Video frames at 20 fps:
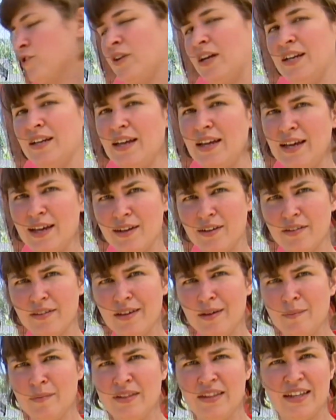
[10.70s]
trying to handle
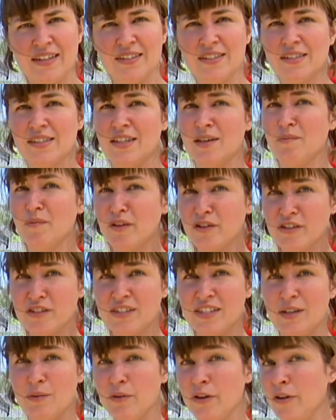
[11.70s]
them, unless it's an
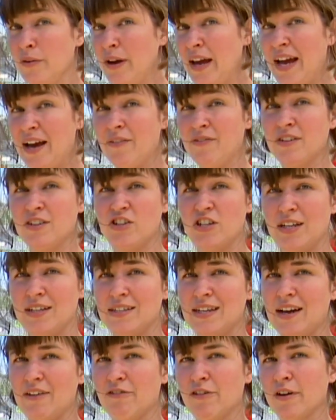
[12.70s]
emergency where you have to
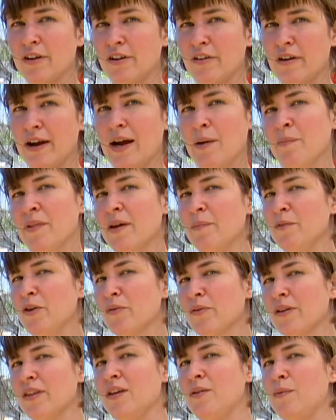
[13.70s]
chase after and grab them,
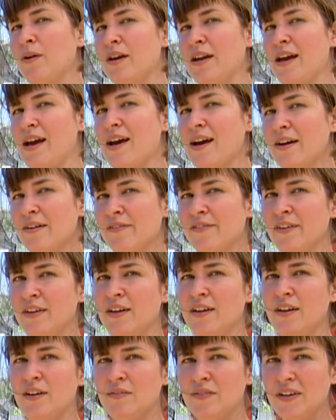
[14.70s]
you really want to have
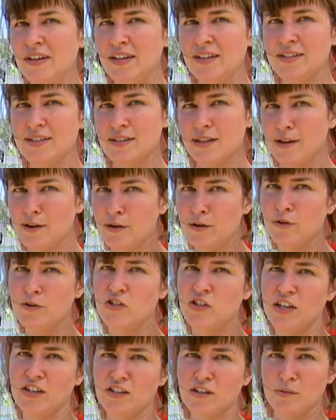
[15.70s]
very slow,
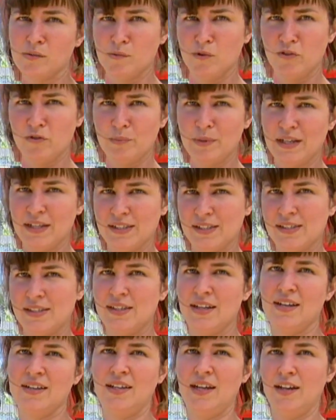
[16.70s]
gentle movements
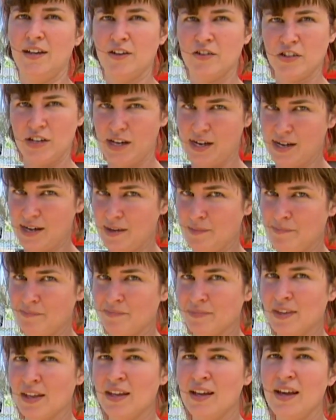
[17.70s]
and take your
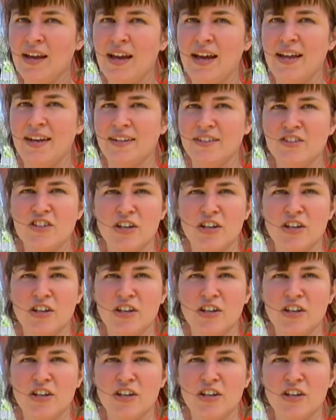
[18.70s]
time. And